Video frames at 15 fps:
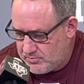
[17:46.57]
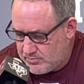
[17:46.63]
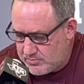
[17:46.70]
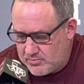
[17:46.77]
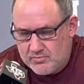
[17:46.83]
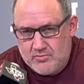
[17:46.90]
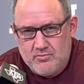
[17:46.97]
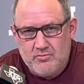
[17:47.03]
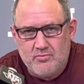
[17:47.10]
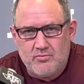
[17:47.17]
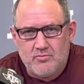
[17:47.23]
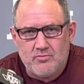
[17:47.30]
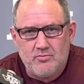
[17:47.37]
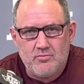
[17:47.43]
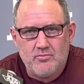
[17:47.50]
Anything else?
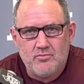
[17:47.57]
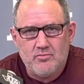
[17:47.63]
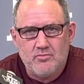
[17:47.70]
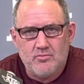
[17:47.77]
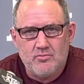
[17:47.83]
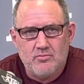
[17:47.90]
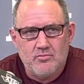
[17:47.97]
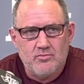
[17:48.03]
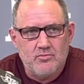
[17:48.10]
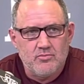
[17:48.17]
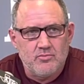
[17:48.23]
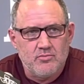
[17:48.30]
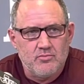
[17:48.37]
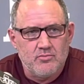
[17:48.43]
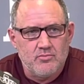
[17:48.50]

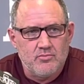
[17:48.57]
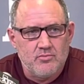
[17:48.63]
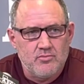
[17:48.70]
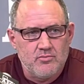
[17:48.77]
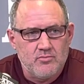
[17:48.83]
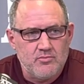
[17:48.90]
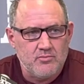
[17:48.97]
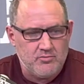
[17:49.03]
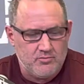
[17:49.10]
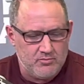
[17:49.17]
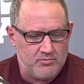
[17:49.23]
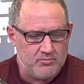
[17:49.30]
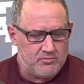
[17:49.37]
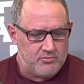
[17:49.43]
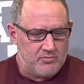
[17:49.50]
Okay, that's a
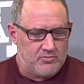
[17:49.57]
wrap.